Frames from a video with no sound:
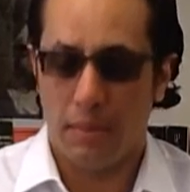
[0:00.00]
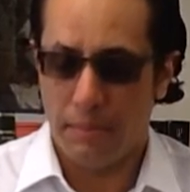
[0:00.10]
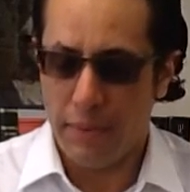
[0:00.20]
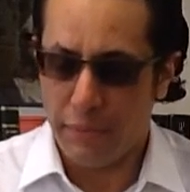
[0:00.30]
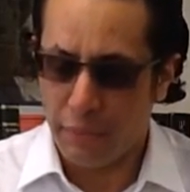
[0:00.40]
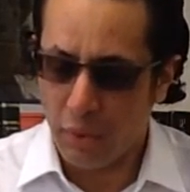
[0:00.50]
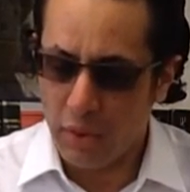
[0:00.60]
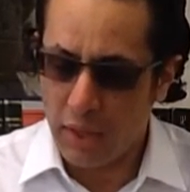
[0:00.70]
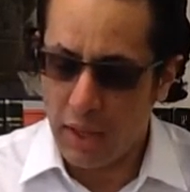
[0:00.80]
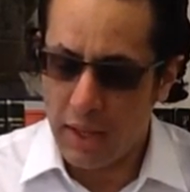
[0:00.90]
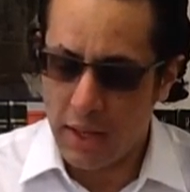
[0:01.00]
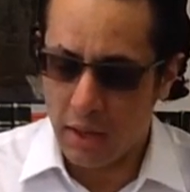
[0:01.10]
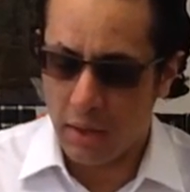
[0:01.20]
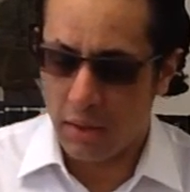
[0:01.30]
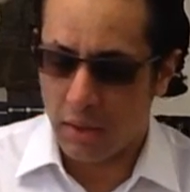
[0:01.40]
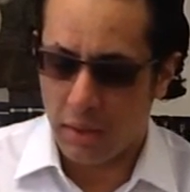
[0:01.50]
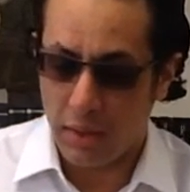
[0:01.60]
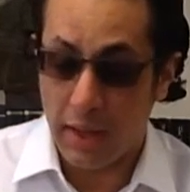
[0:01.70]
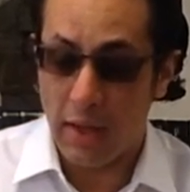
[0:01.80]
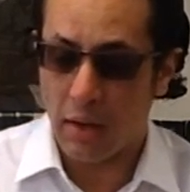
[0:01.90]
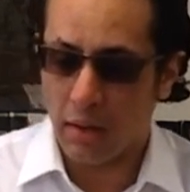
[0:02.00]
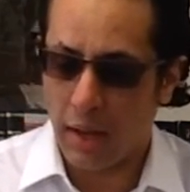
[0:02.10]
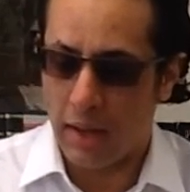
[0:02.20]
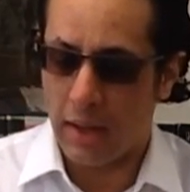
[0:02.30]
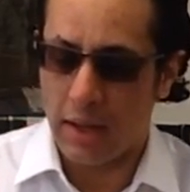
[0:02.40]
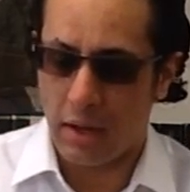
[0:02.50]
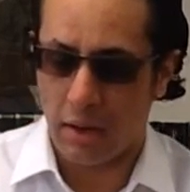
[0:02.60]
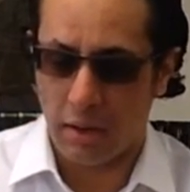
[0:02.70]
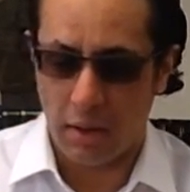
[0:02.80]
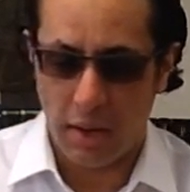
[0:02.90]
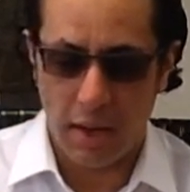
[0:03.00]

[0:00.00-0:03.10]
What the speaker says: Before the ear can hear,